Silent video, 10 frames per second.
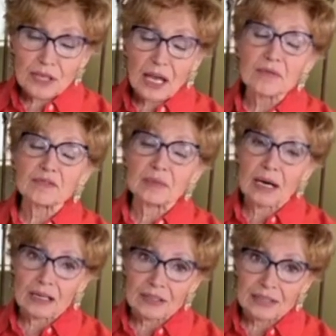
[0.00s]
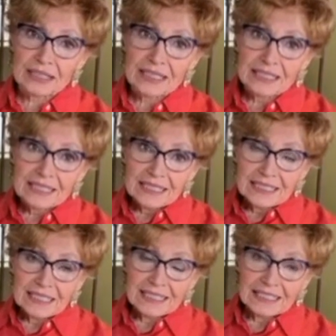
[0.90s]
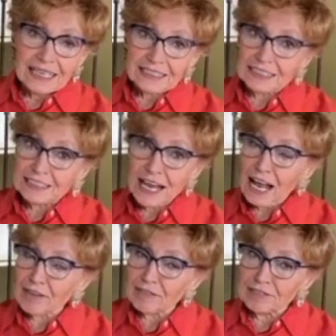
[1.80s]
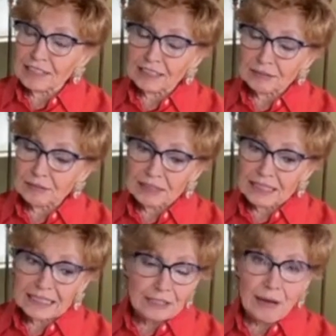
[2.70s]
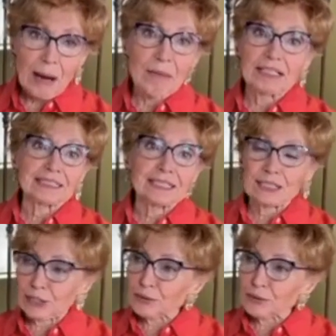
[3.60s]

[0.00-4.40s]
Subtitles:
came from Hungary. And I didn't have any grandmas, and so